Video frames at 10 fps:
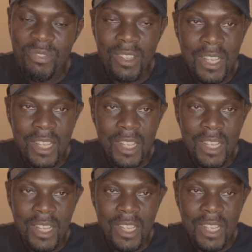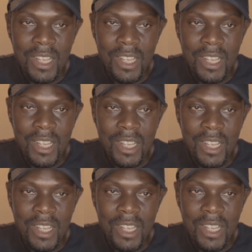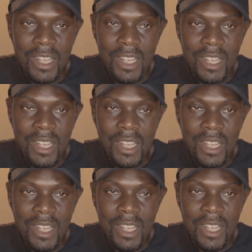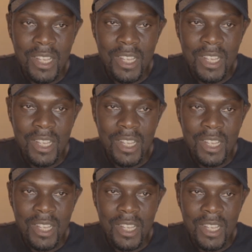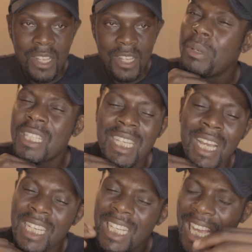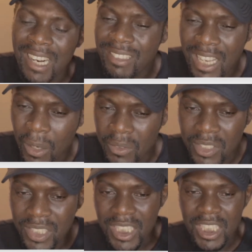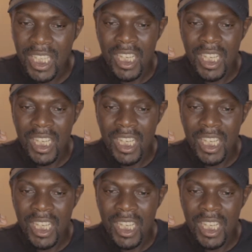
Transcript: It's very important. If you're doing a PhD, it means you're basically carrying out research.